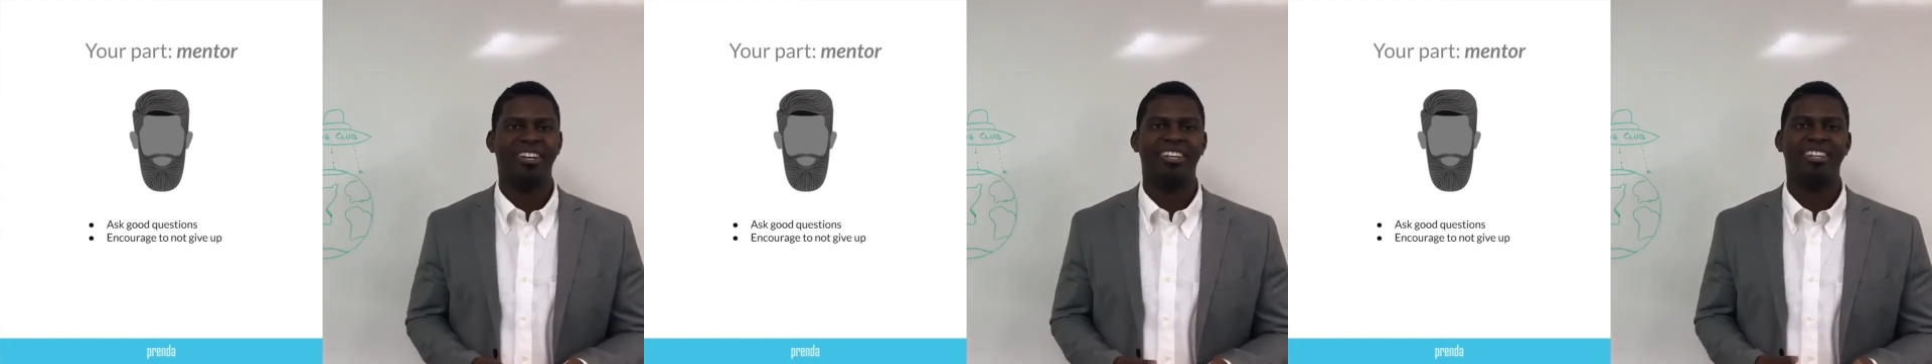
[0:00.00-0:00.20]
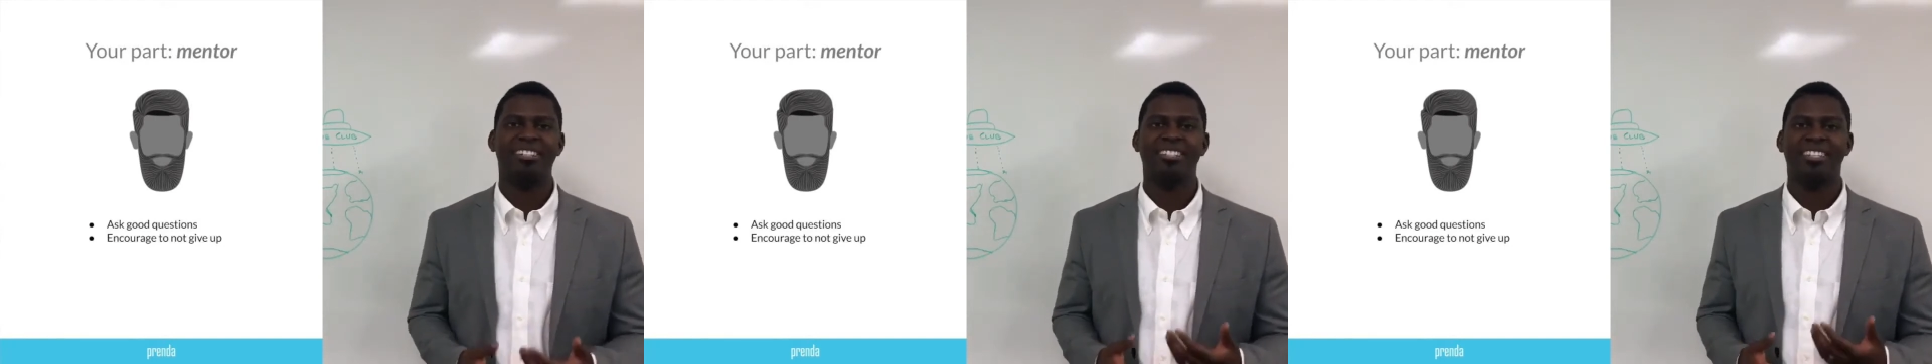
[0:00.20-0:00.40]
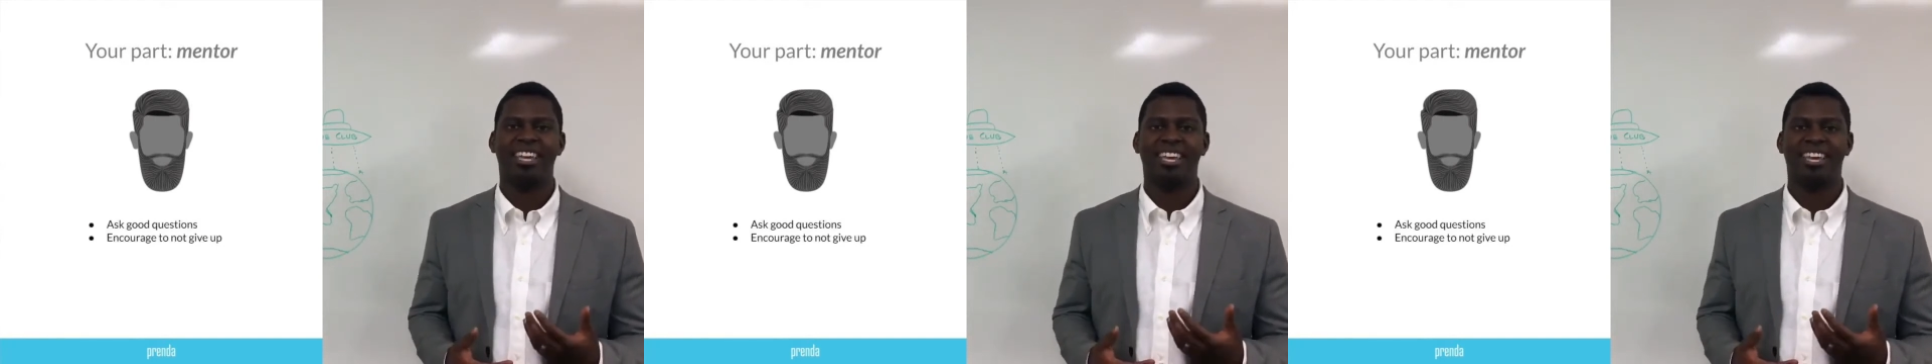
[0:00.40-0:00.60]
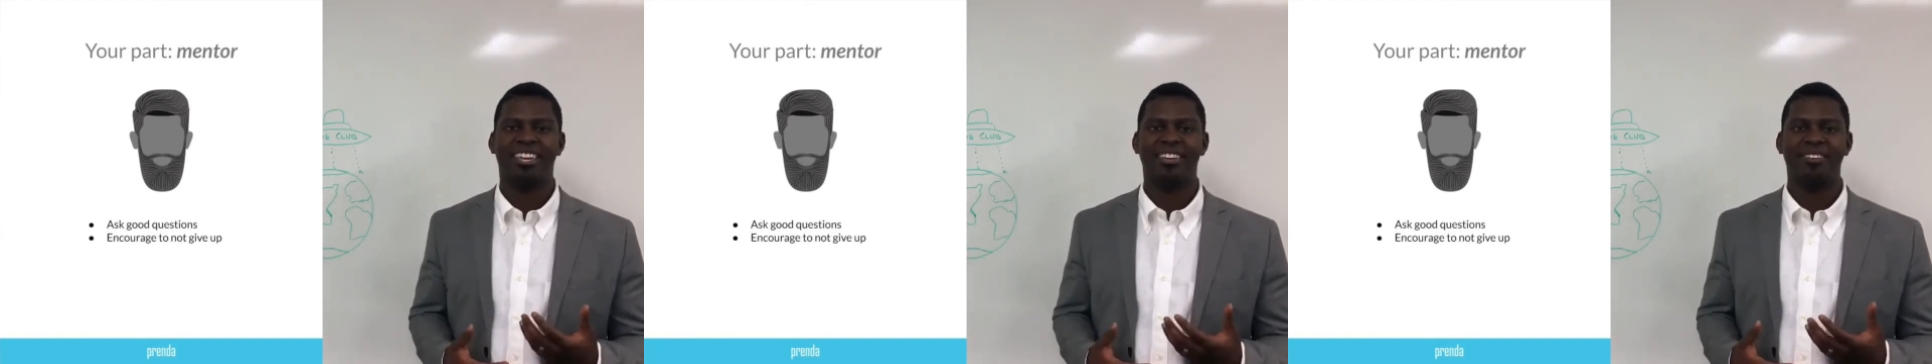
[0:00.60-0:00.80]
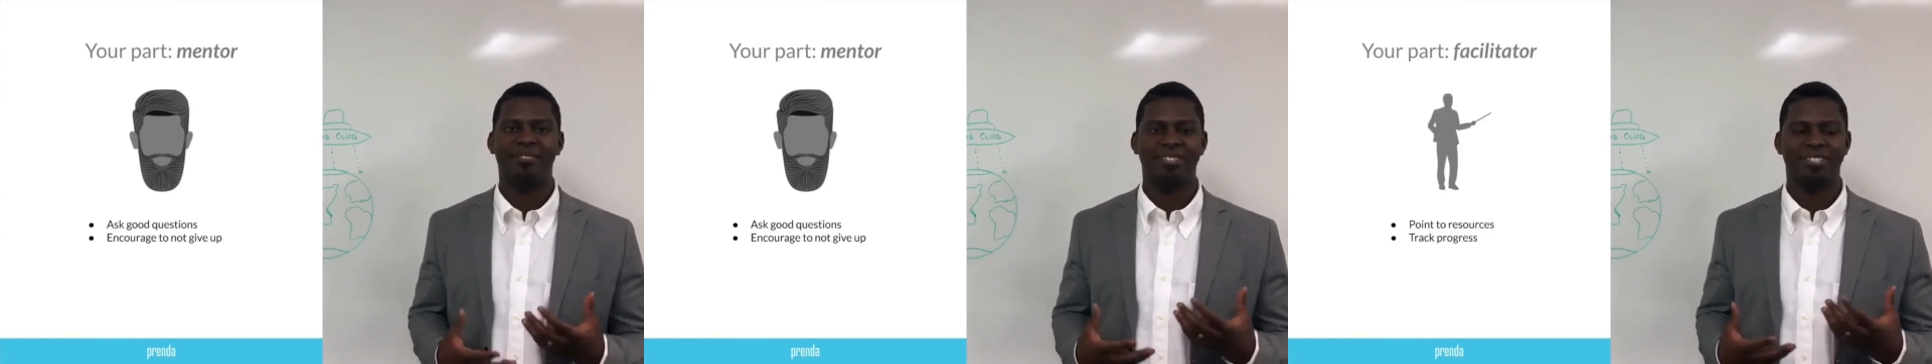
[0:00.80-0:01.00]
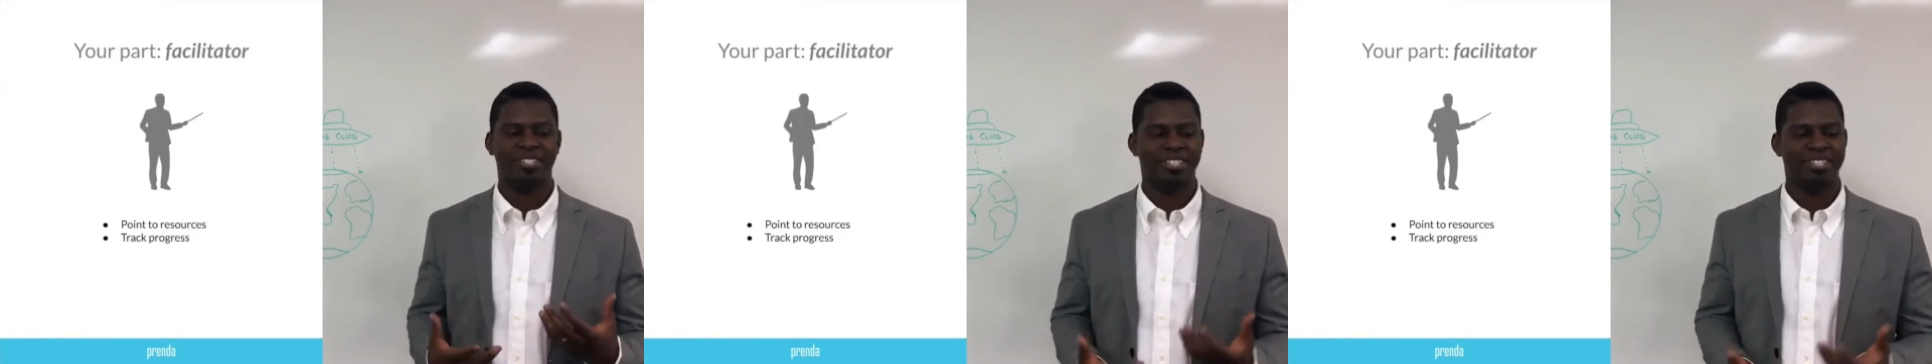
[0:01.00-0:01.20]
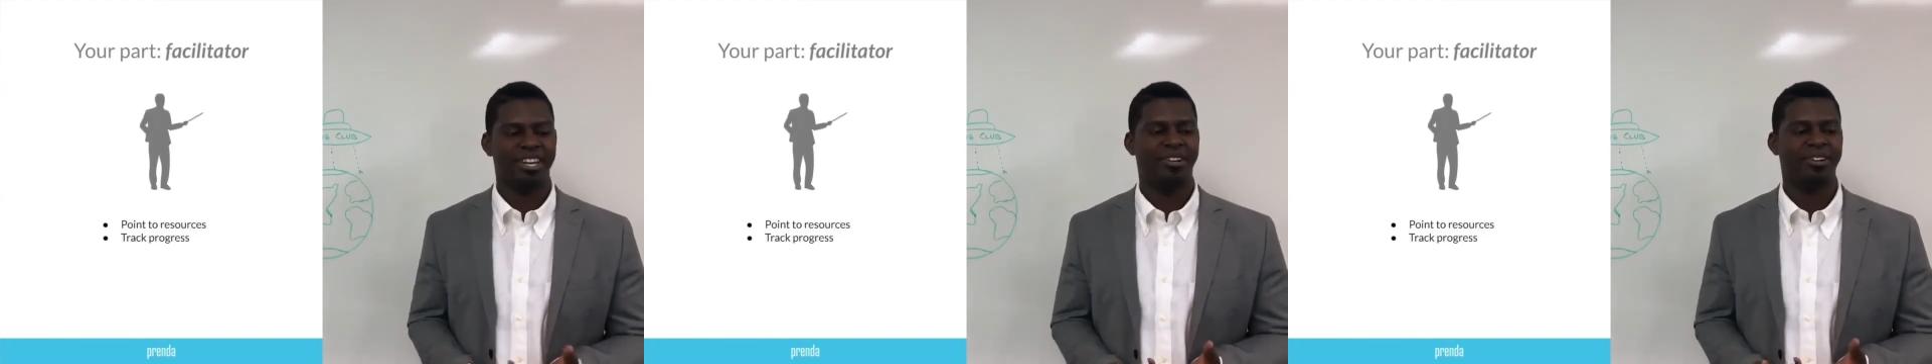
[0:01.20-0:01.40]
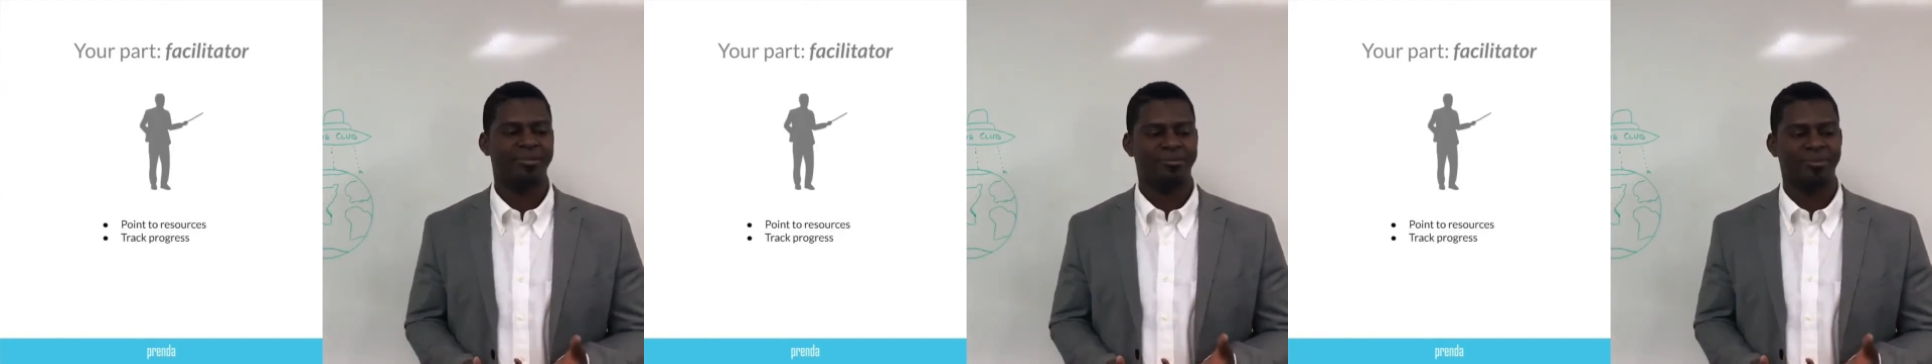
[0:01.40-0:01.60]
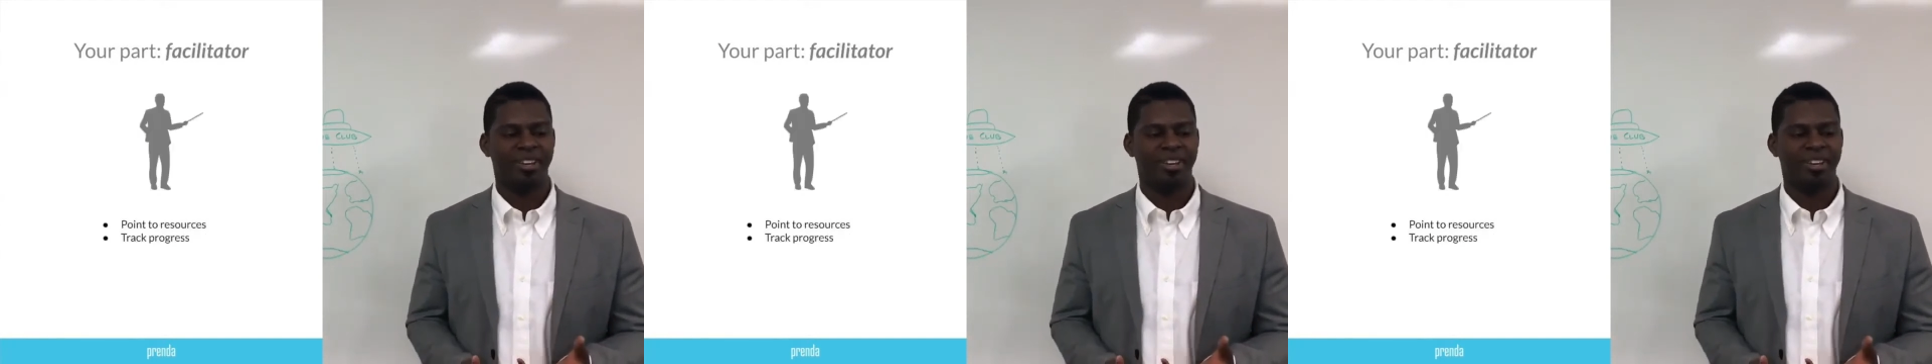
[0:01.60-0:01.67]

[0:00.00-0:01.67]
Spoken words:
is a facilitator.